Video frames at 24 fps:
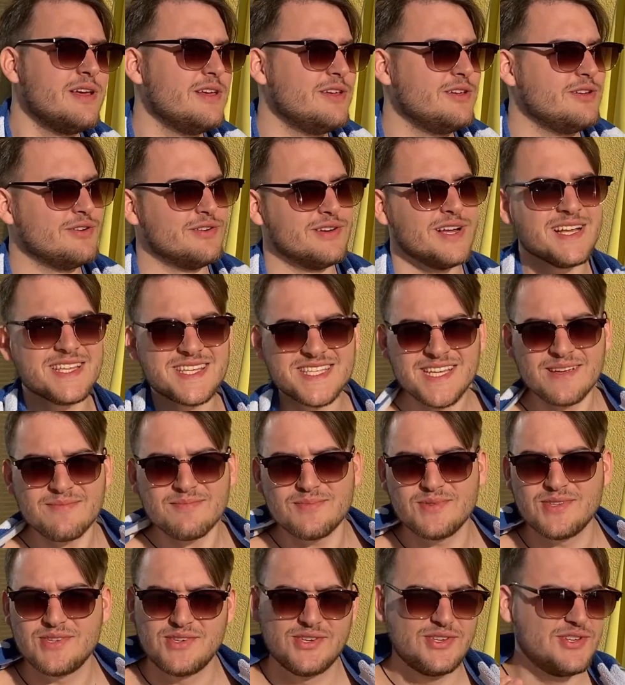You're not
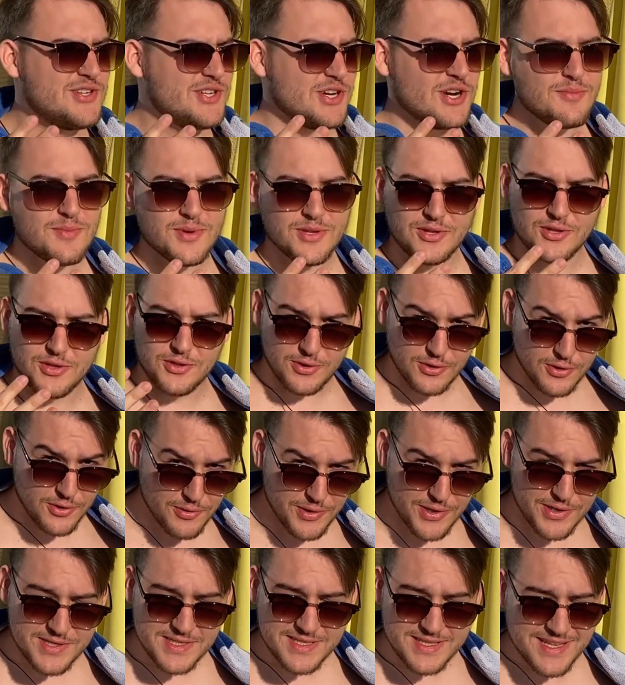some German
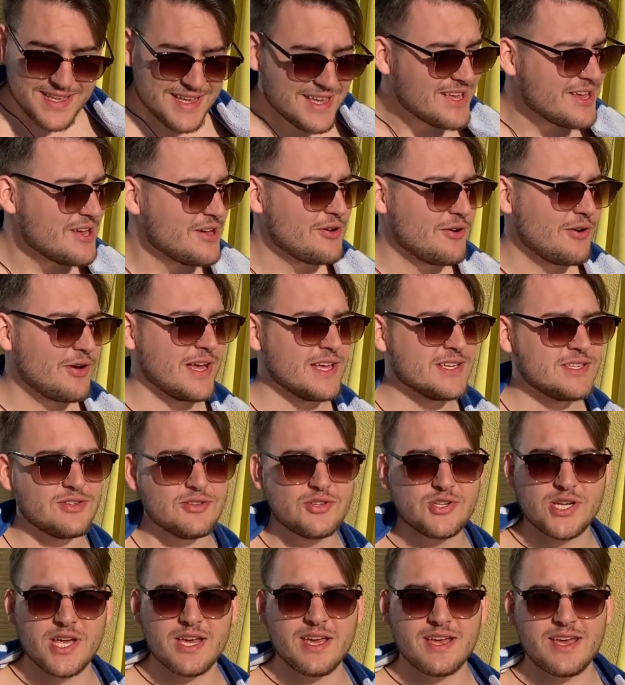tourist who has to
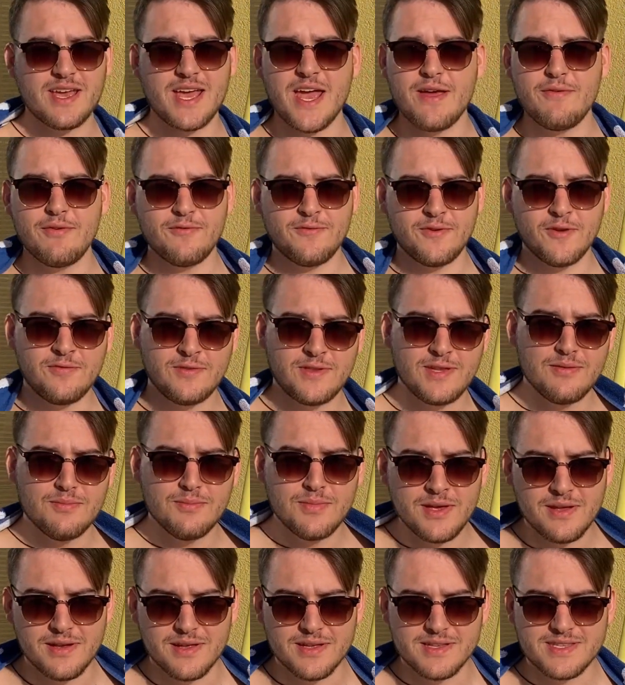check every 15
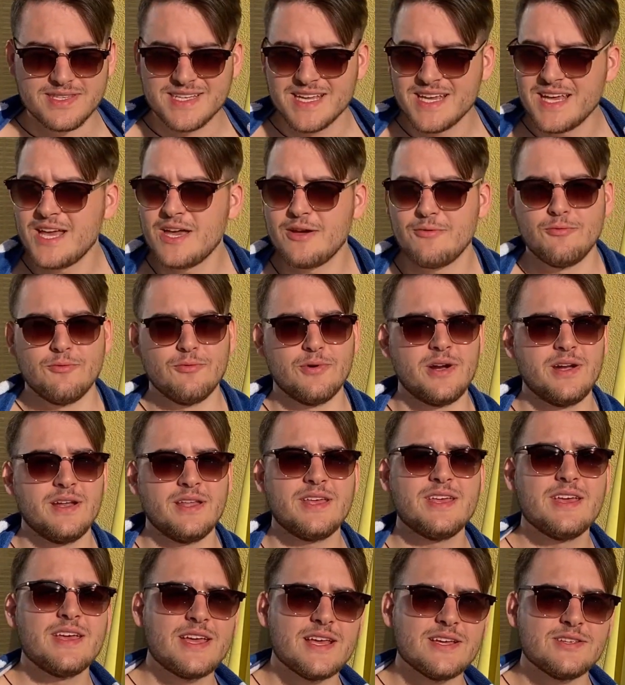minutes when
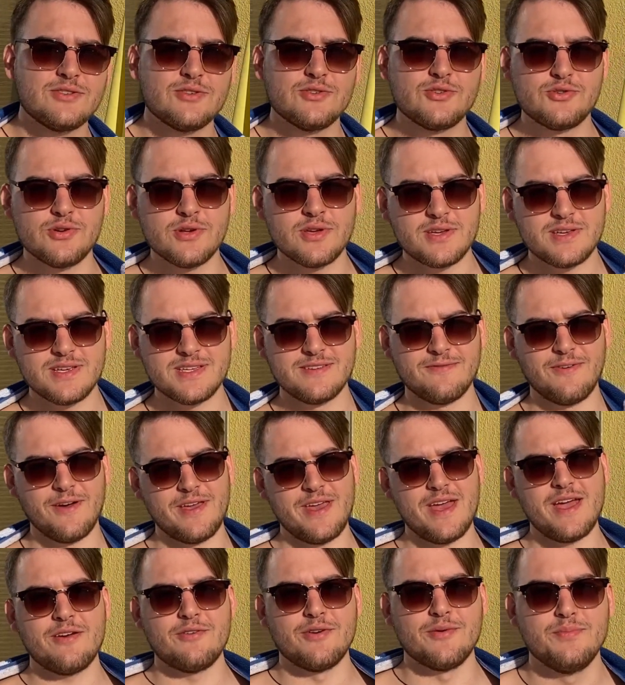he has to drink his
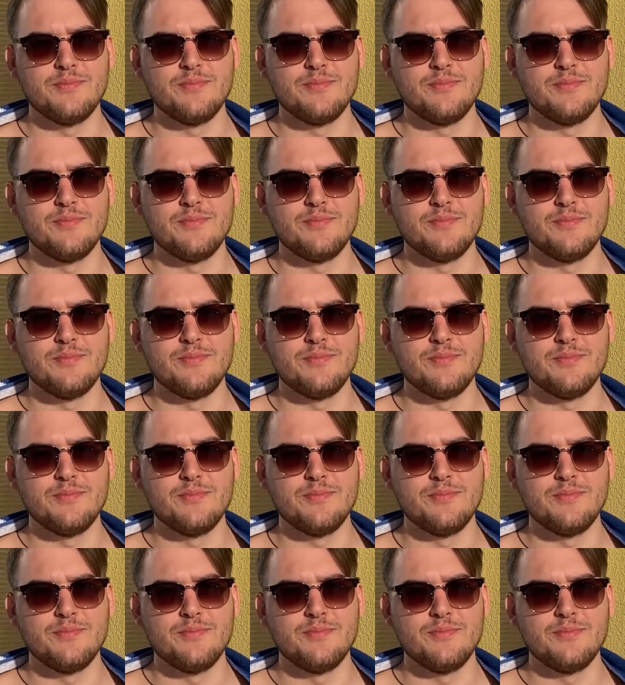Viagra